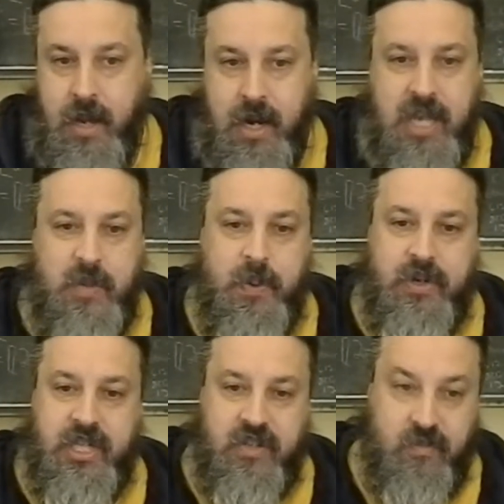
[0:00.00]
And he's
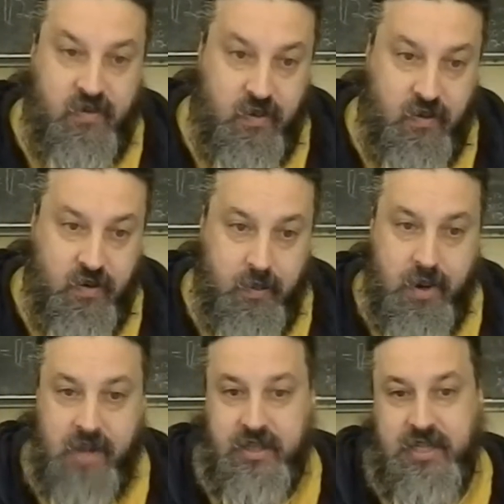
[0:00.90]
approaching this from a foreign
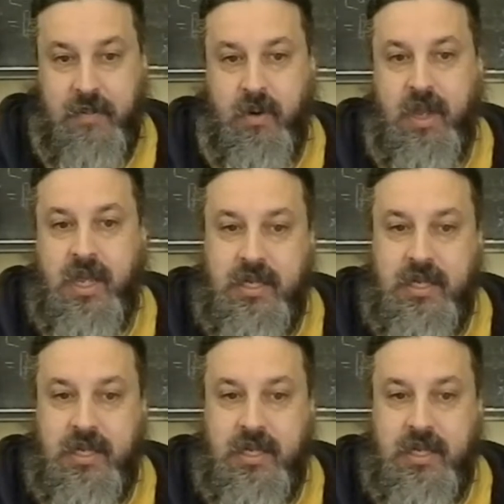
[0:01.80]
policy standpoint,